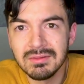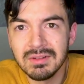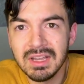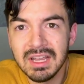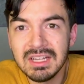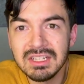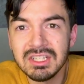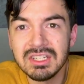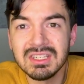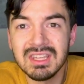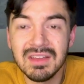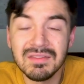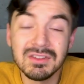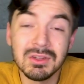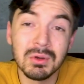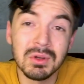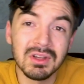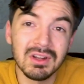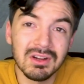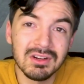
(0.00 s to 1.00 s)
It just gives
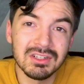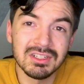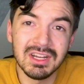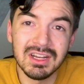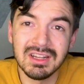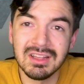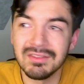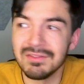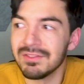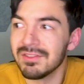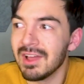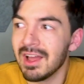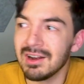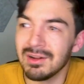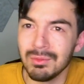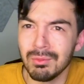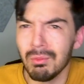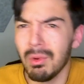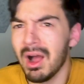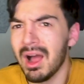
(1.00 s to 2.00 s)
you a good understanding of kind
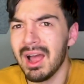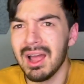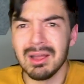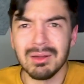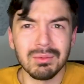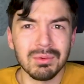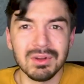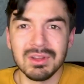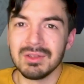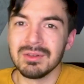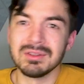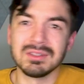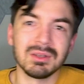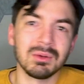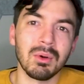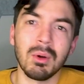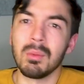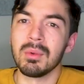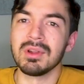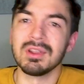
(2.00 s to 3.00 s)
of why we're using
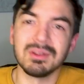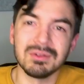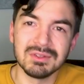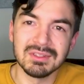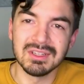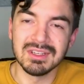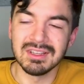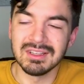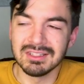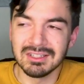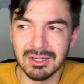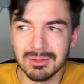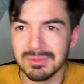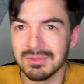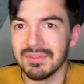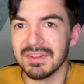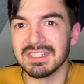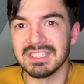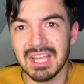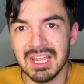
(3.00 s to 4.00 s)
what we're using in terms
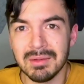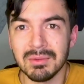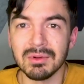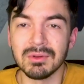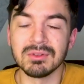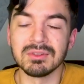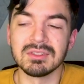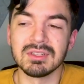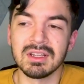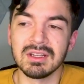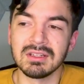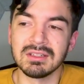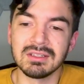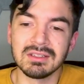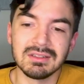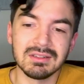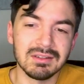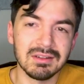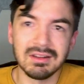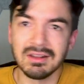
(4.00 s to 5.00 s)
of like tables. And
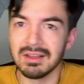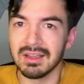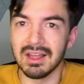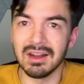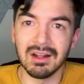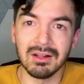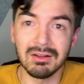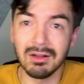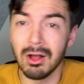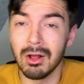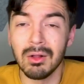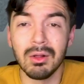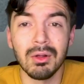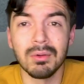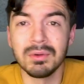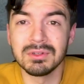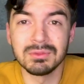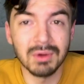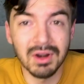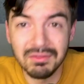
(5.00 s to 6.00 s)
again, I'll
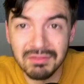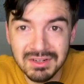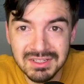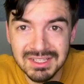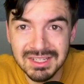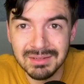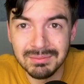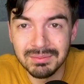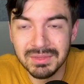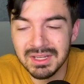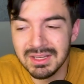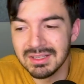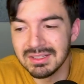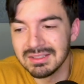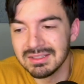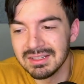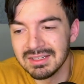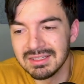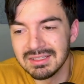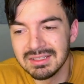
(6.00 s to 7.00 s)
always reference it because
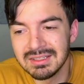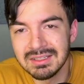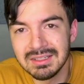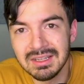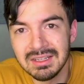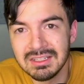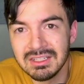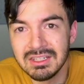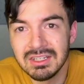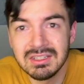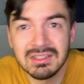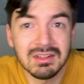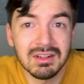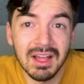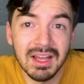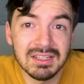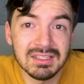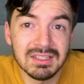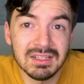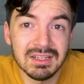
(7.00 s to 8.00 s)
it's just
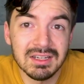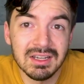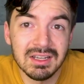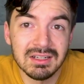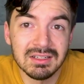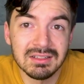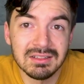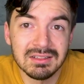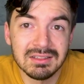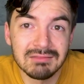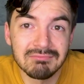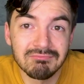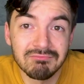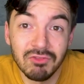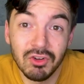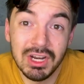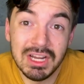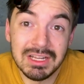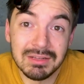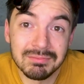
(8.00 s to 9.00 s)
classic and
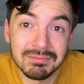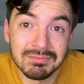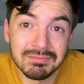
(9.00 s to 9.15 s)
free.